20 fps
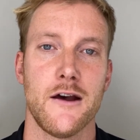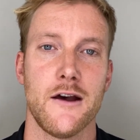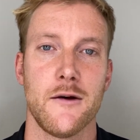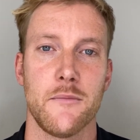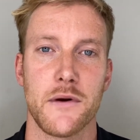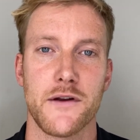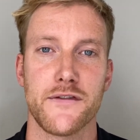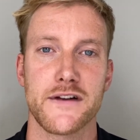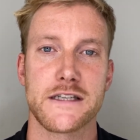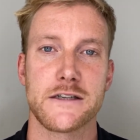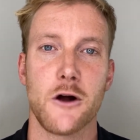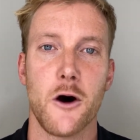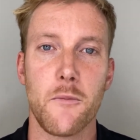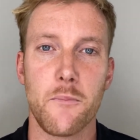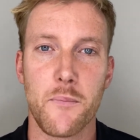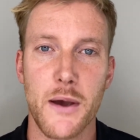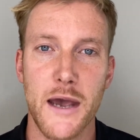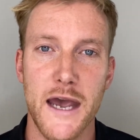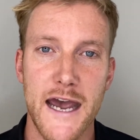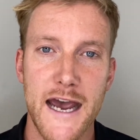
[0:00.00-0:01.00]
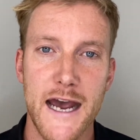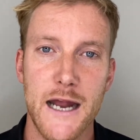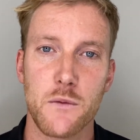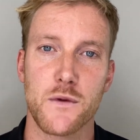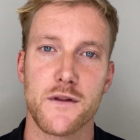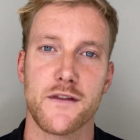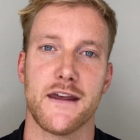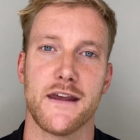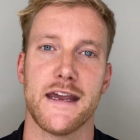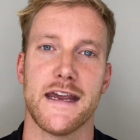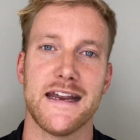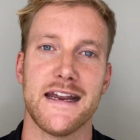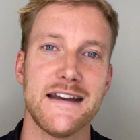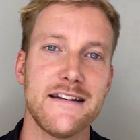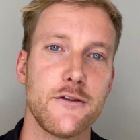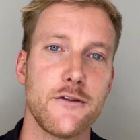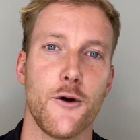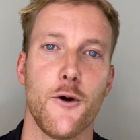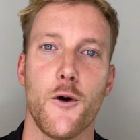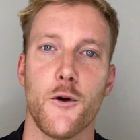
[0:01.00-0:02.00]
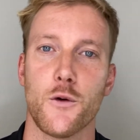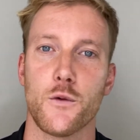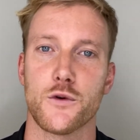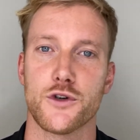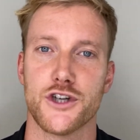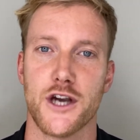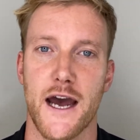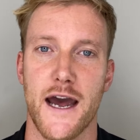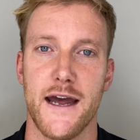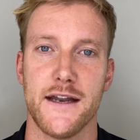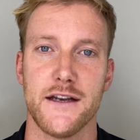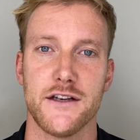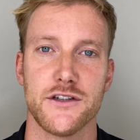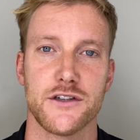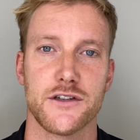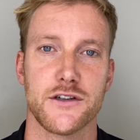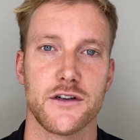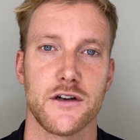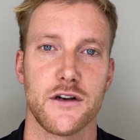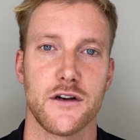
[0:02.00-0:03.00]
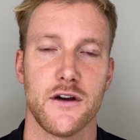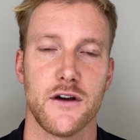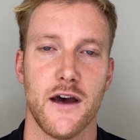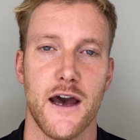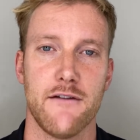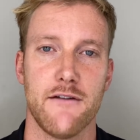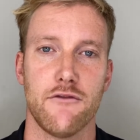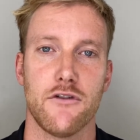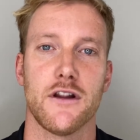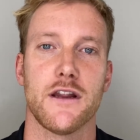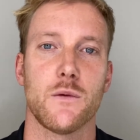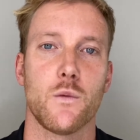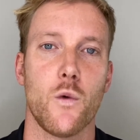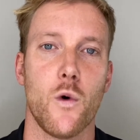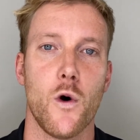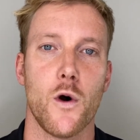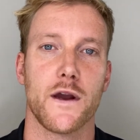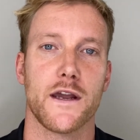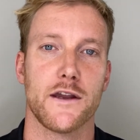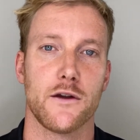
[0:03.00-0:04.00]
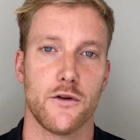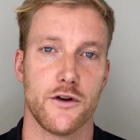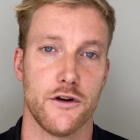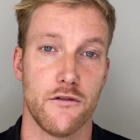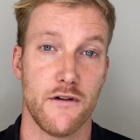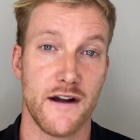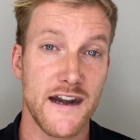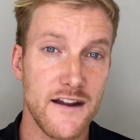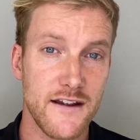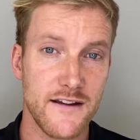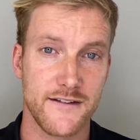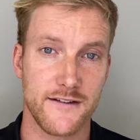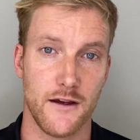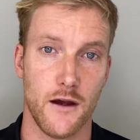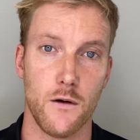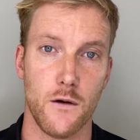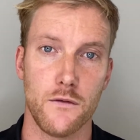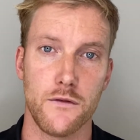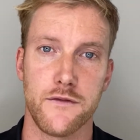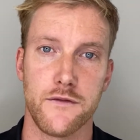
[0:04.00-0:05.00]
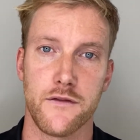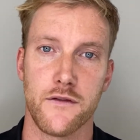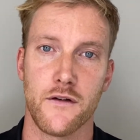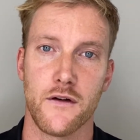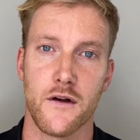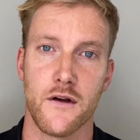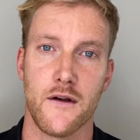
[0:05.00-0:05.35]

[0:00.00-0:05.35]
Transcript: But if it's not paired with internal change and really working on your inner self